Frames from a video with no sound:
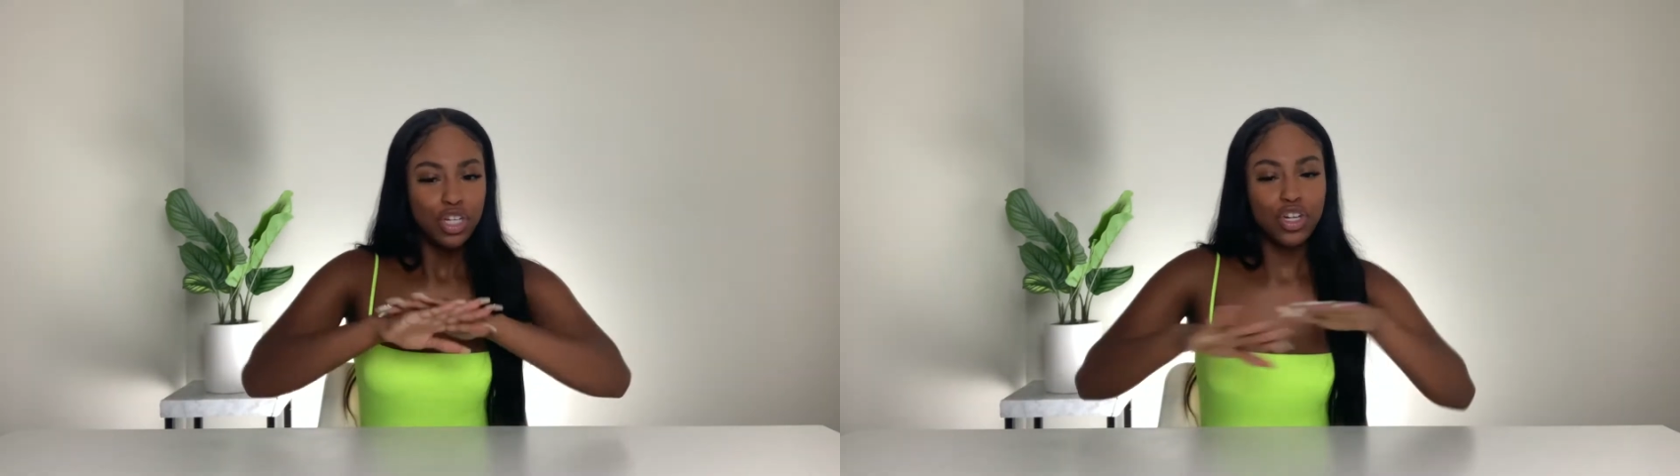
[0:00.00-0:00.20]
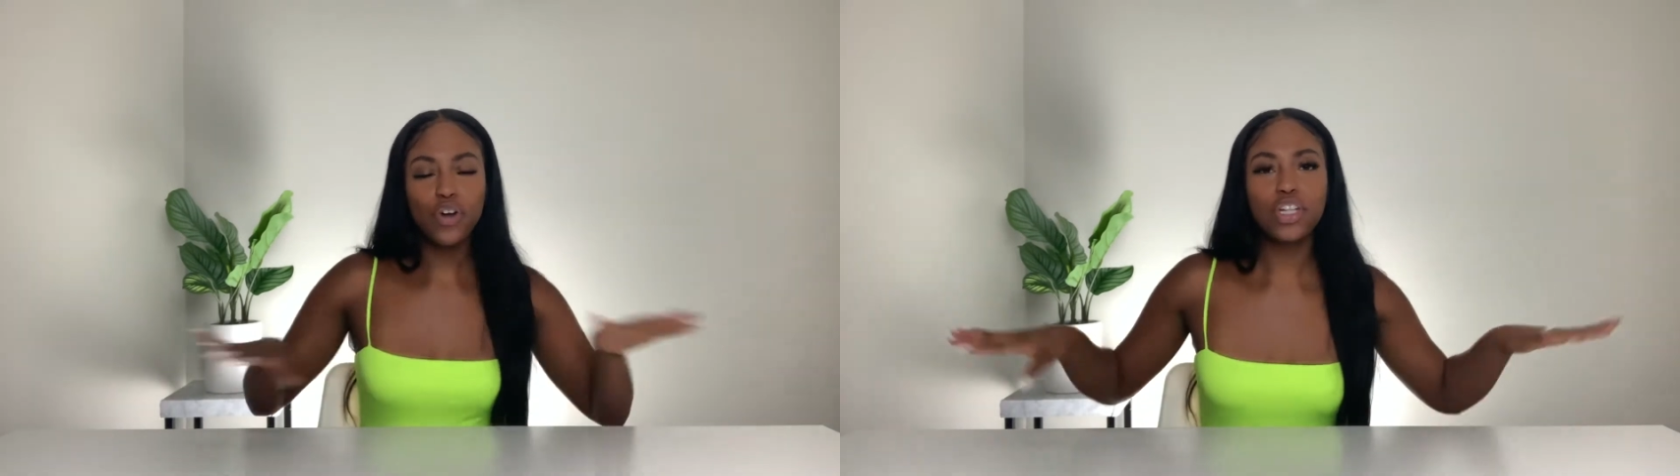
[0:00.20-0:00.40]

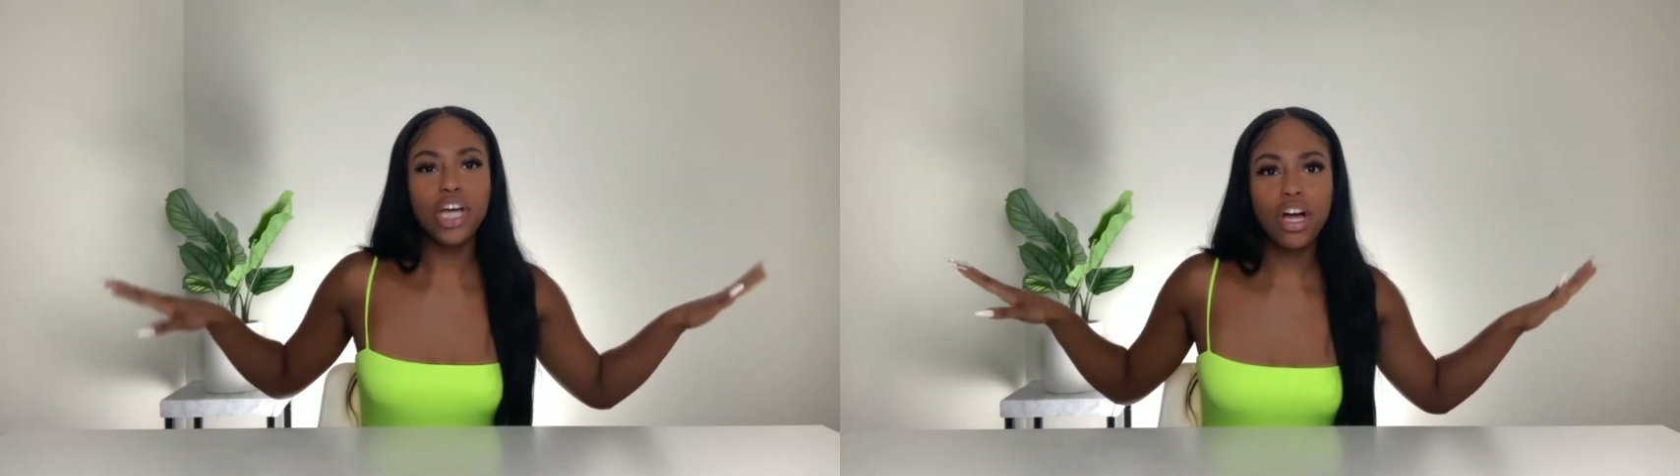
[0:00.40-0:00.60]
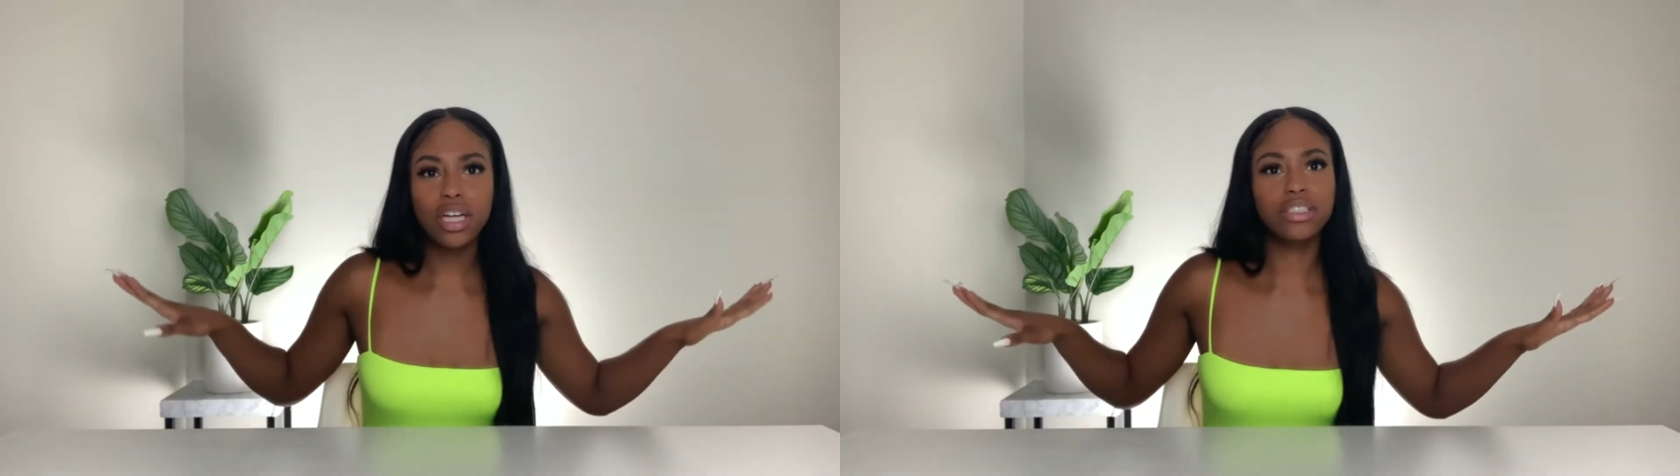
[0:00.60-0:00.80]
No
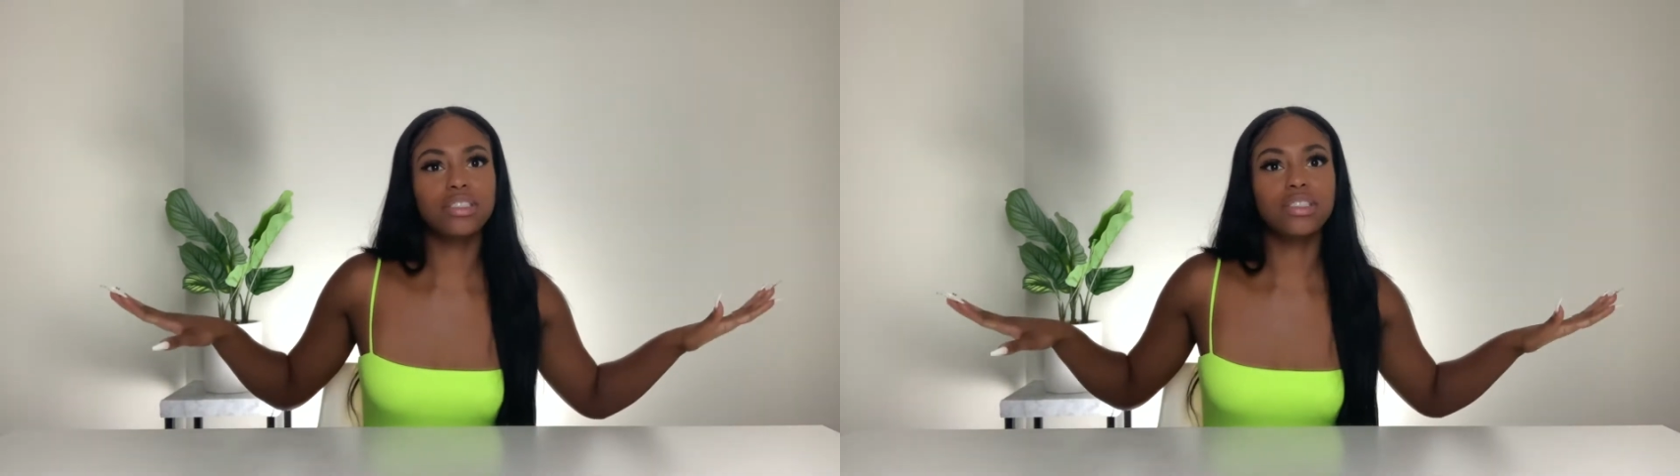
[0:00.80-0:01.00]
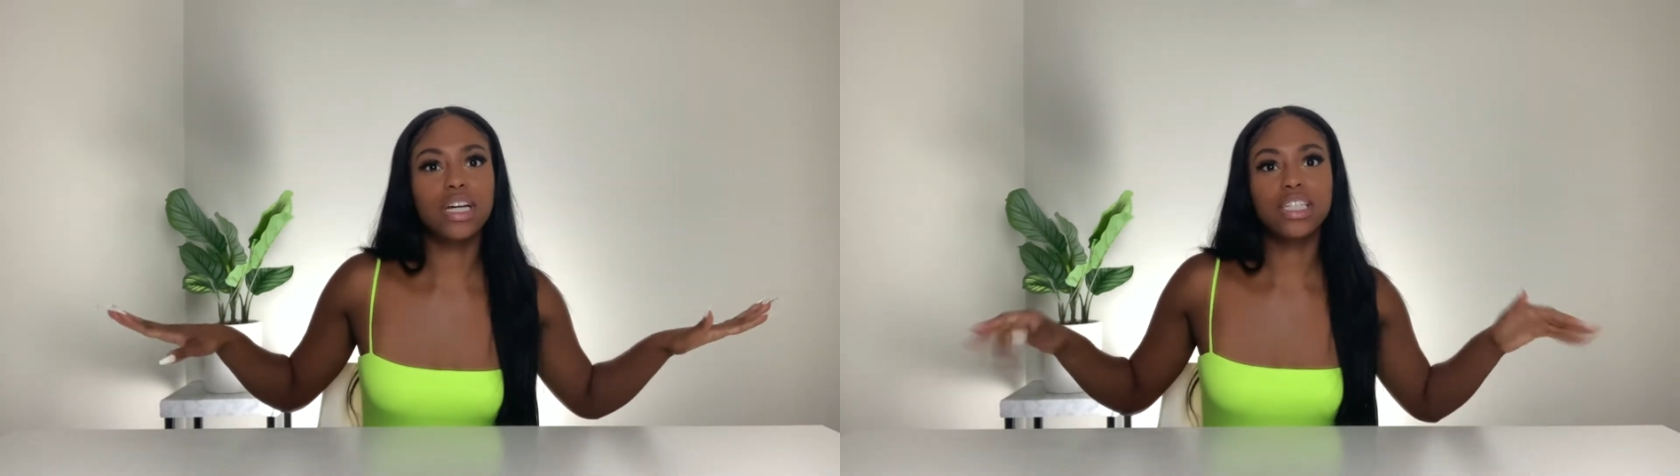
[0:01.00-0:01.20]
long
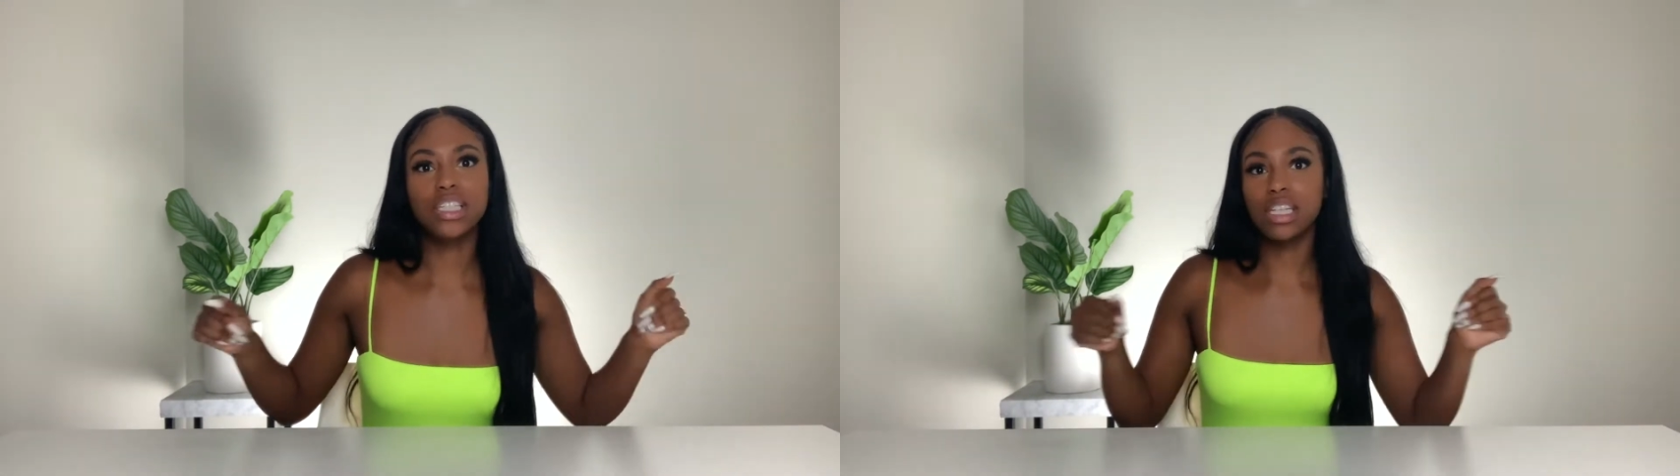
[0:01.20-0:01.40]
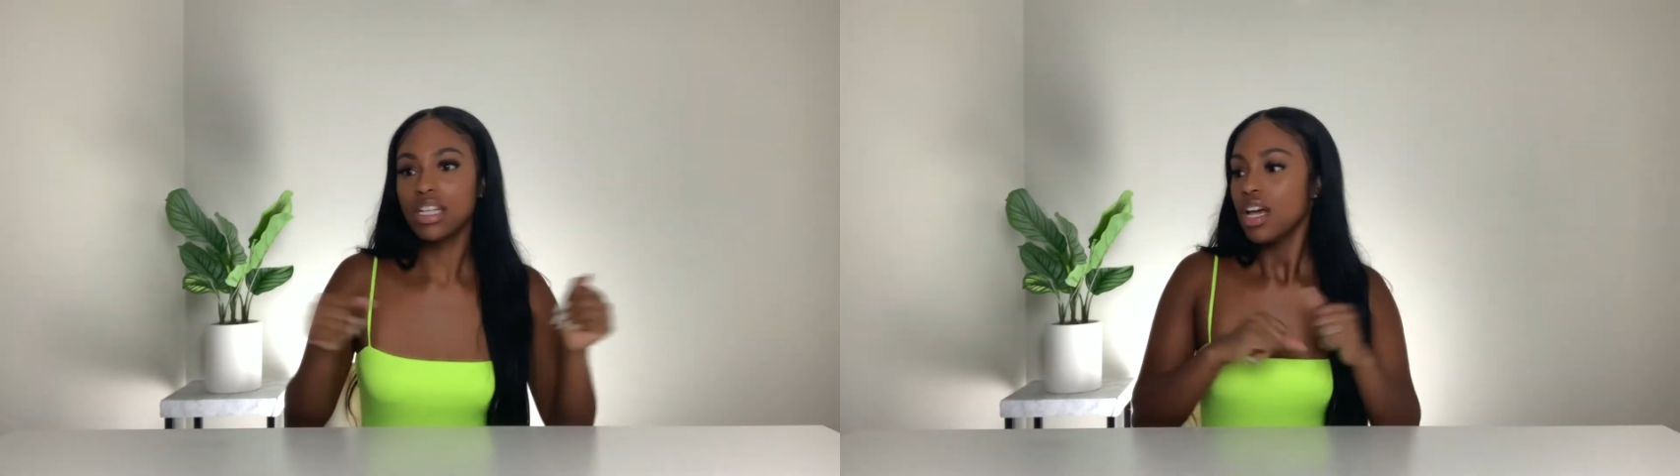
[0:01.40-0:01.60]

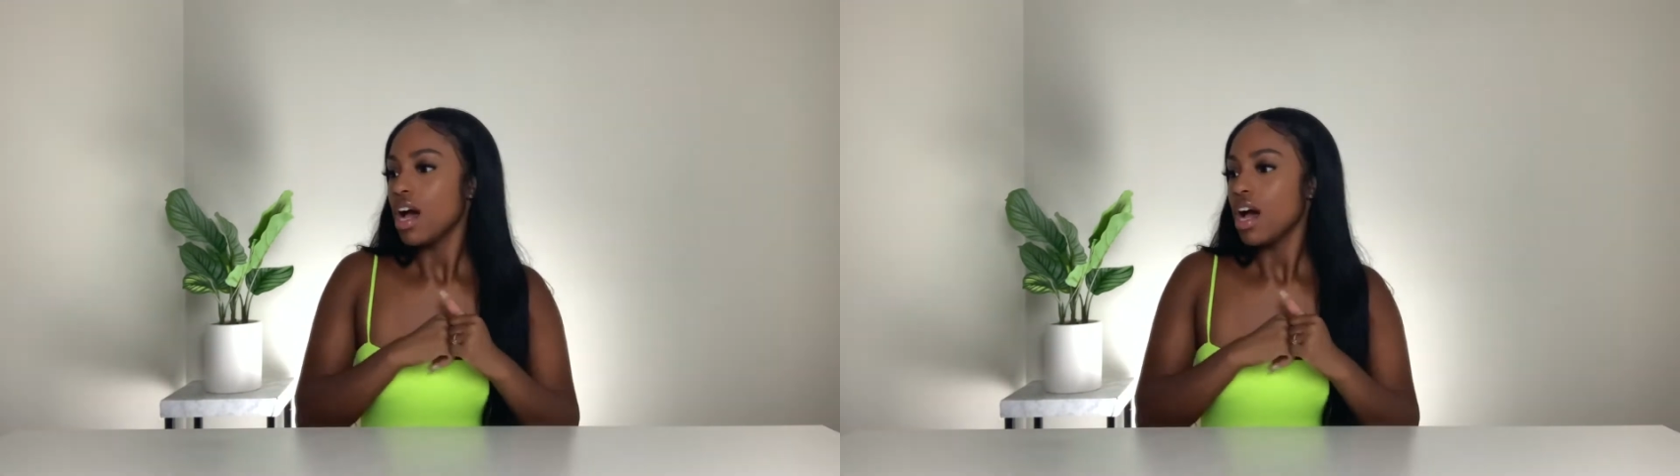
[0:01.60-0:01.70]
introduction.